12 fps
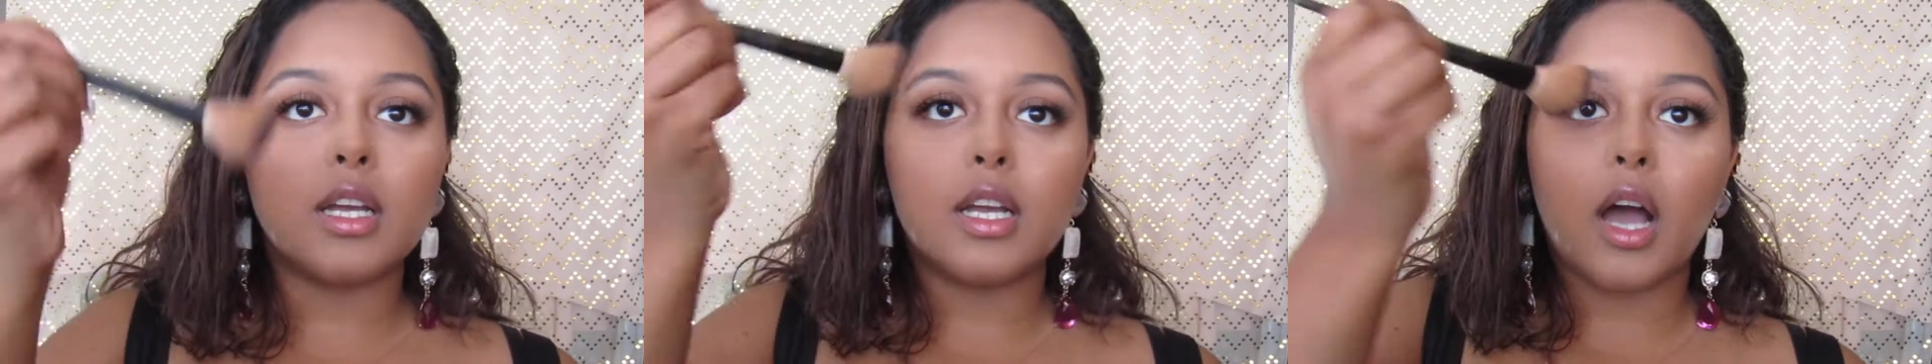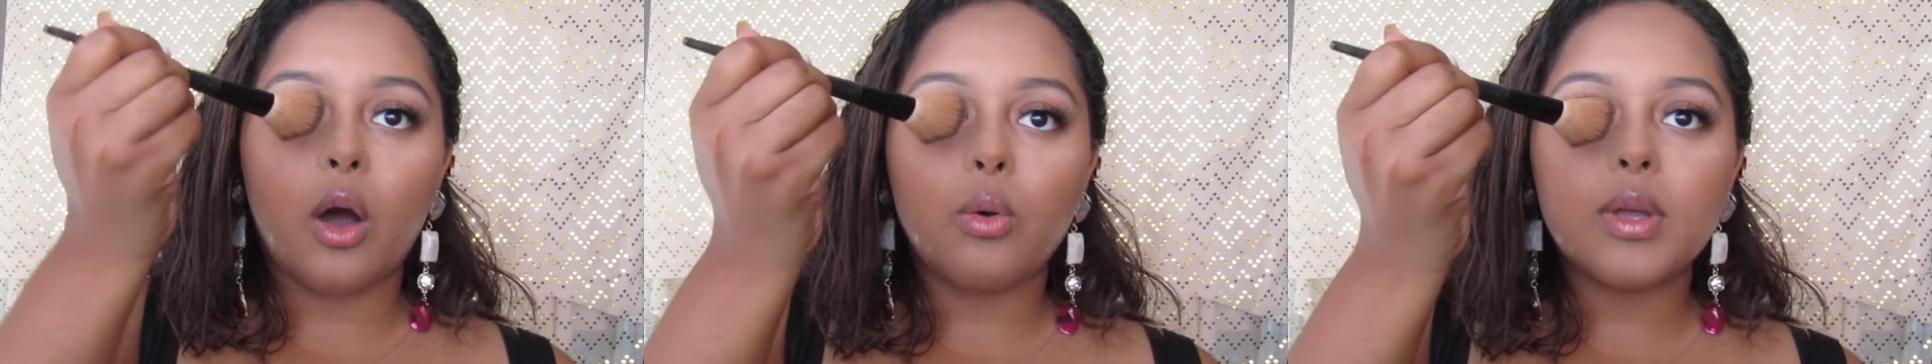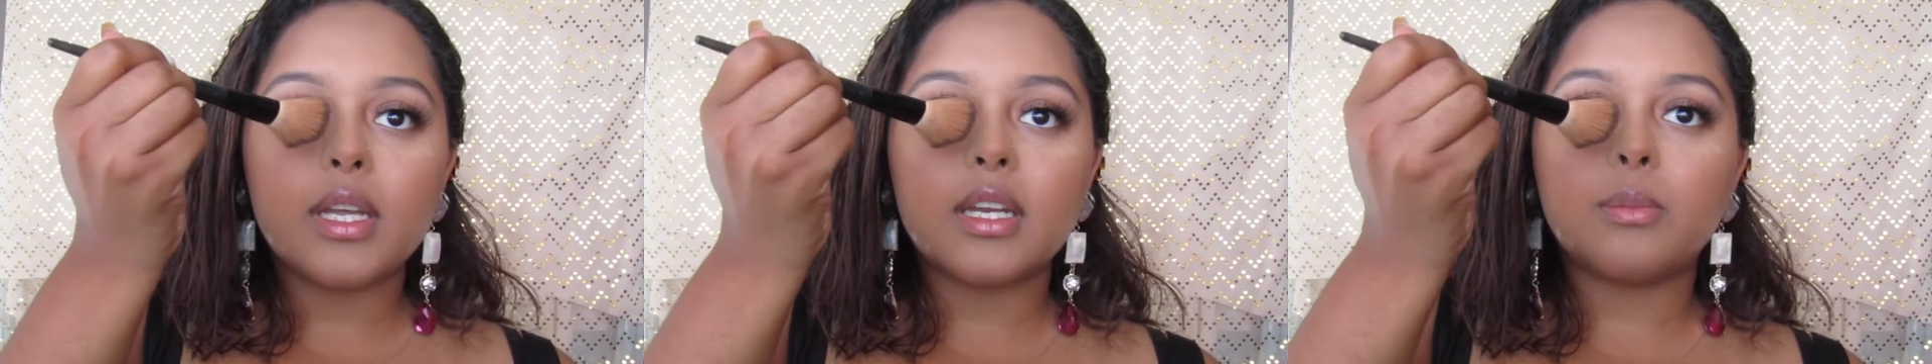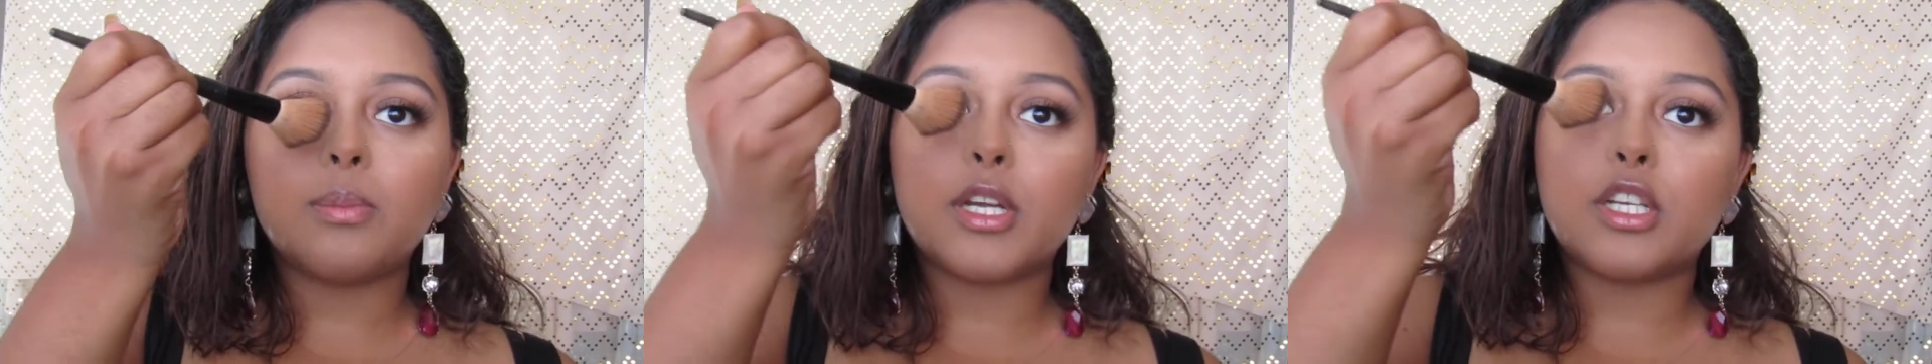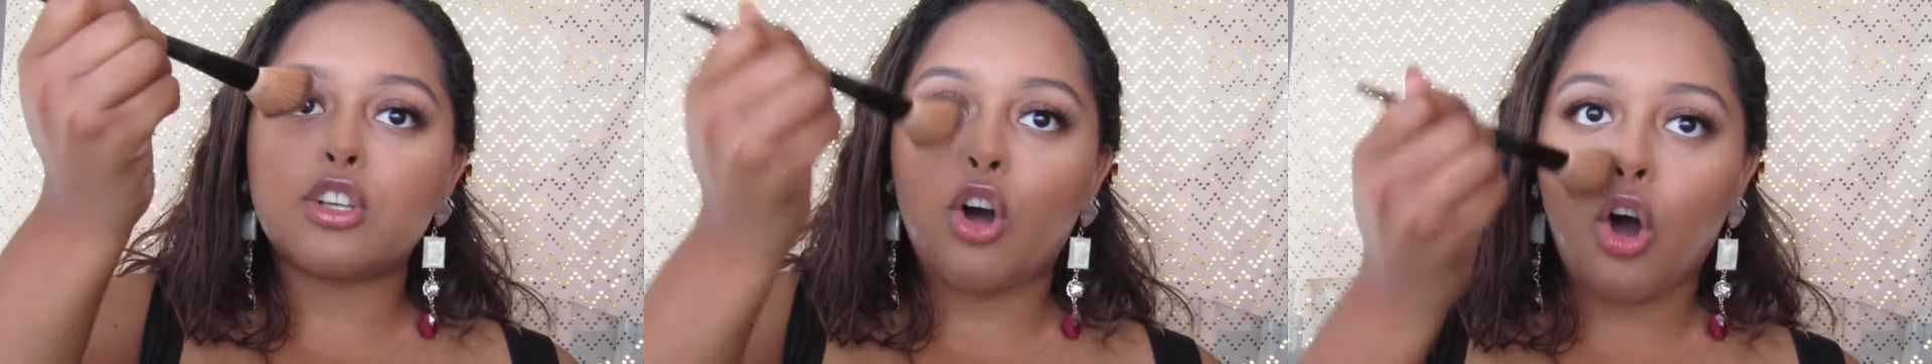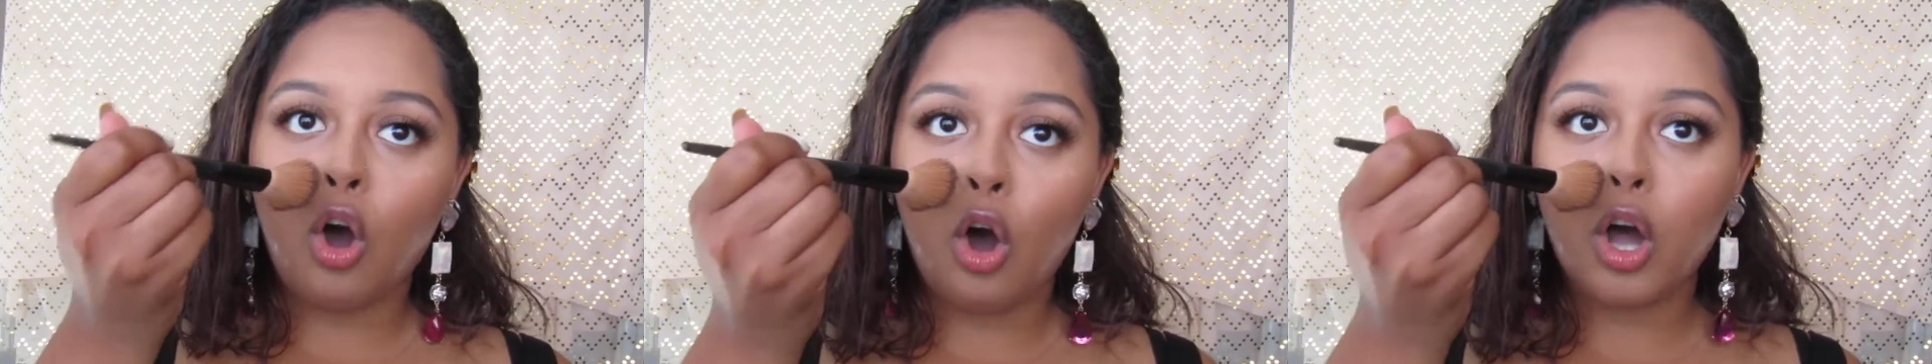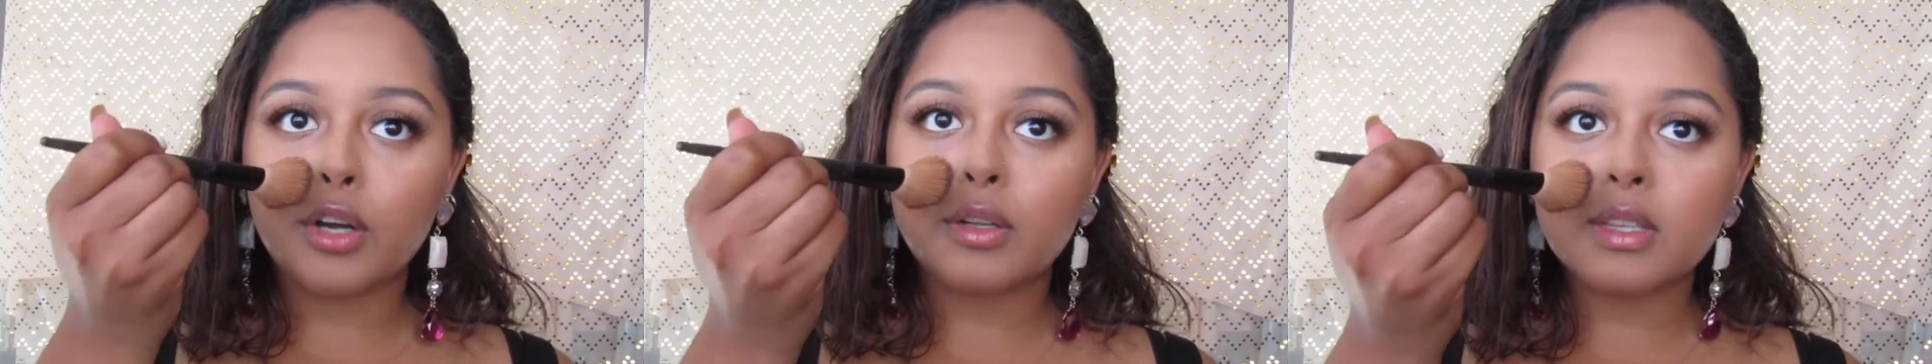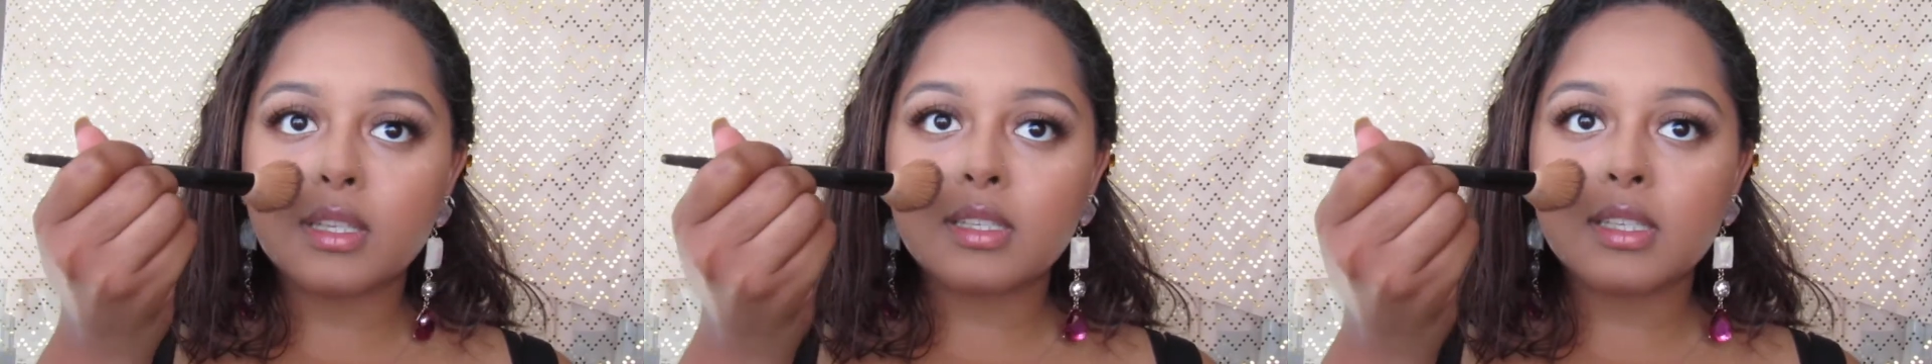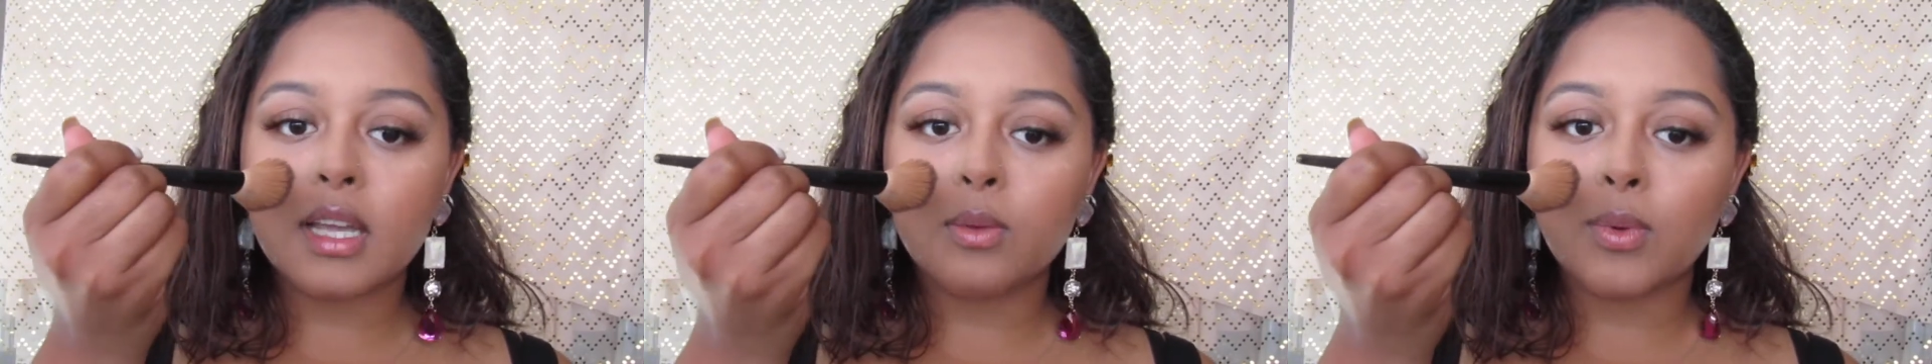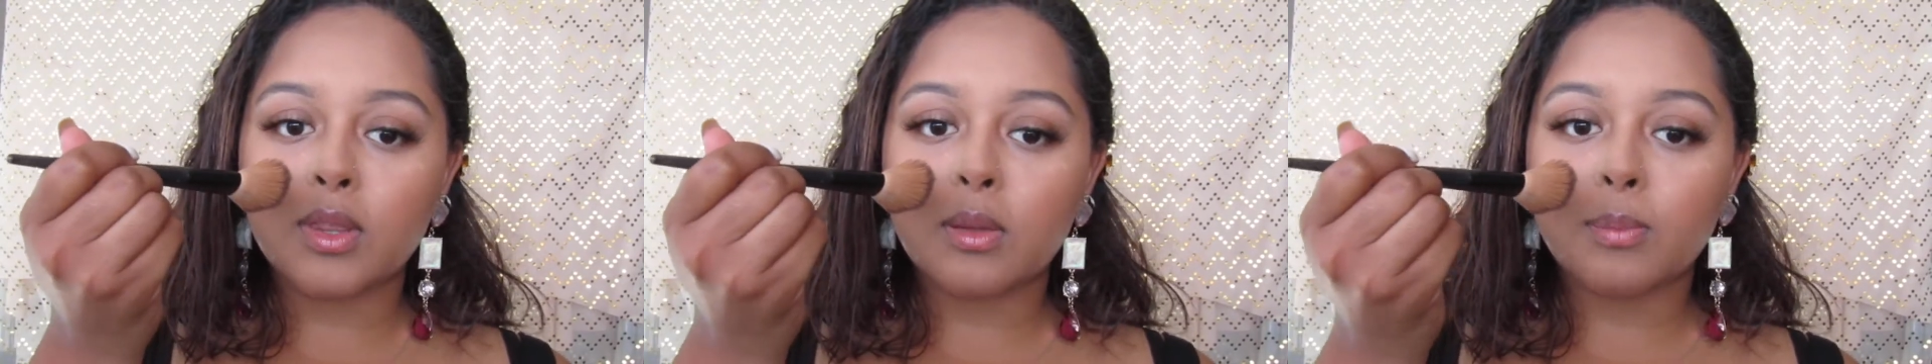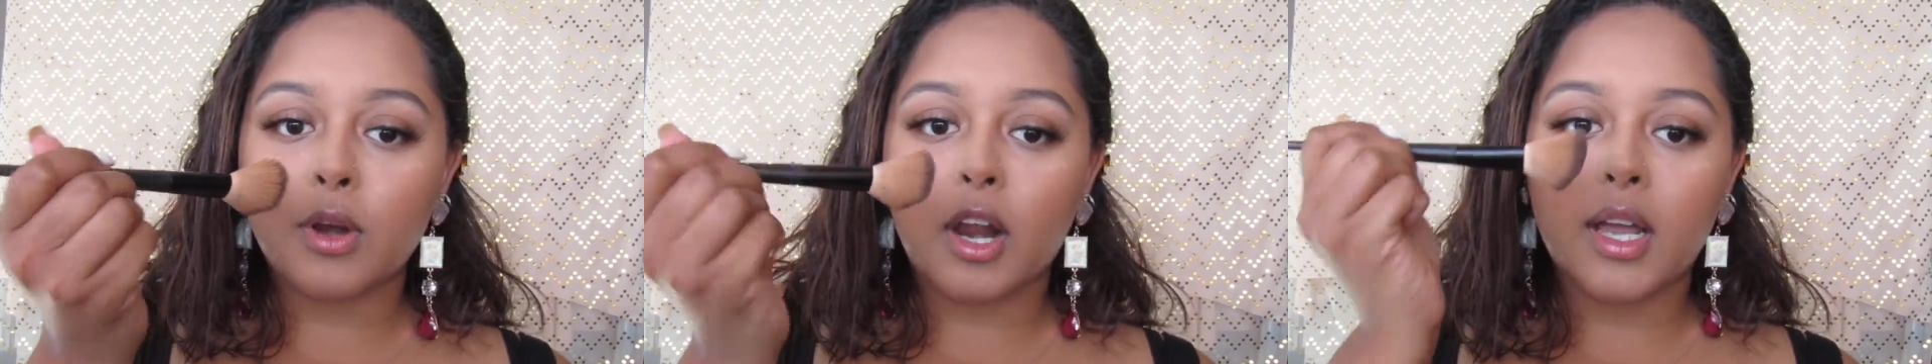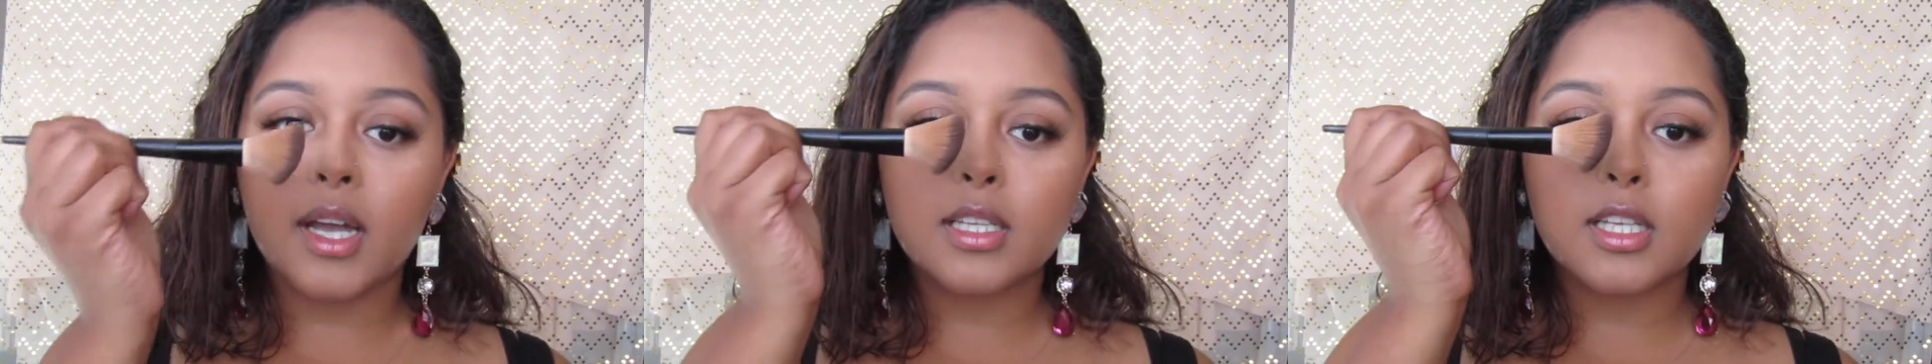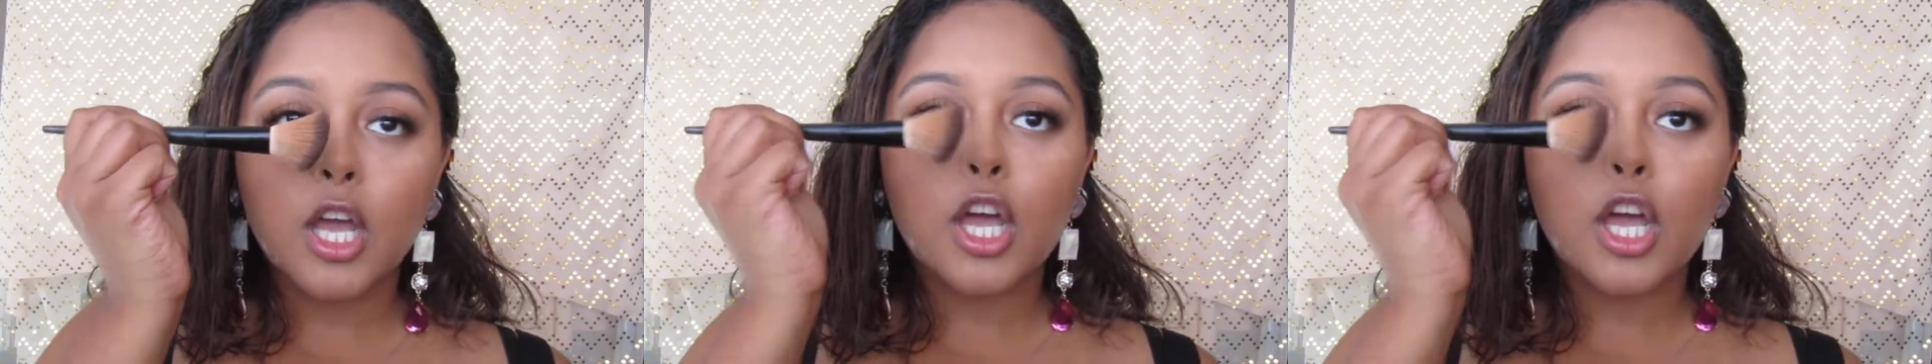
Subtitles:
go in and press hard on the skin with the product.